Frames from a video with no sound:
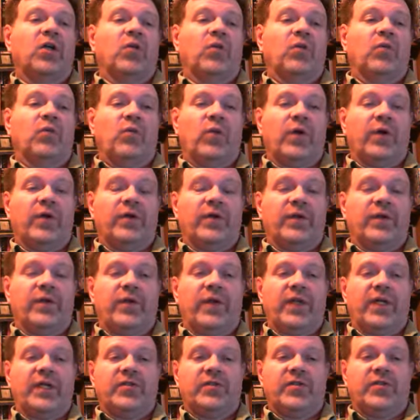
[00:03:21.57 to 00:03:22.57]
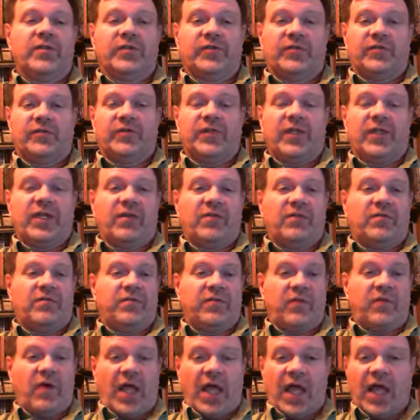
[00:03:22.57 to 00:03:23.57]
Where did they just stay
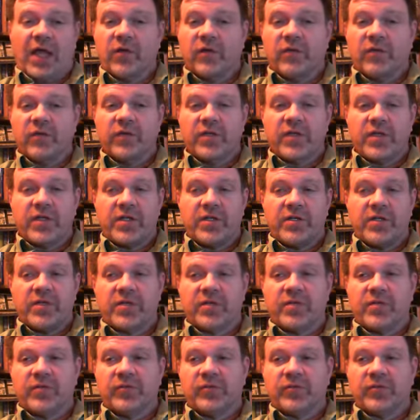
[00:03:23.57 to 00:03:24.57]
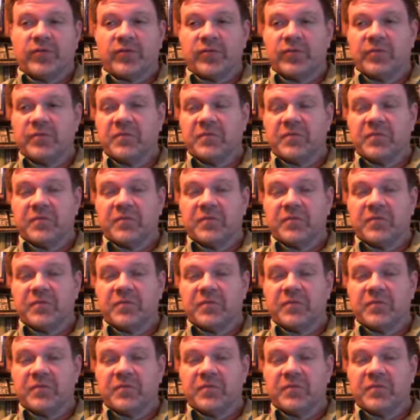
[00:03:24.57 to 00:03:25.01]
flat over the years?